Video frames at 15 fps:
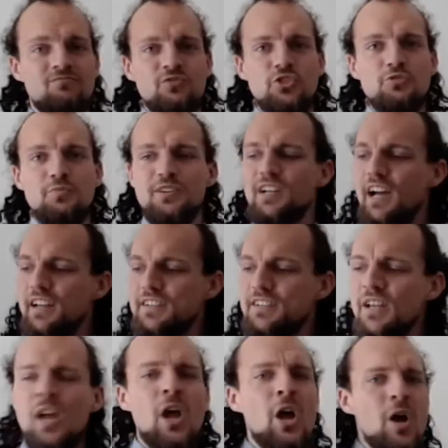Super nice.
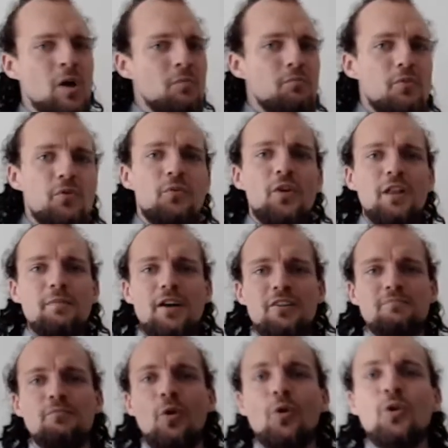But what
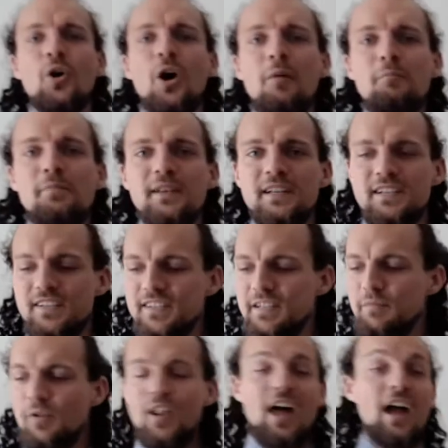about more complex
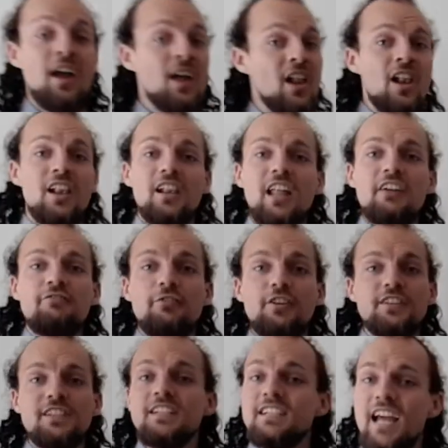stimuli, like for
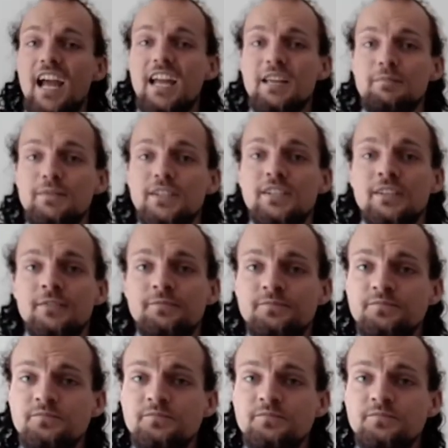instance games?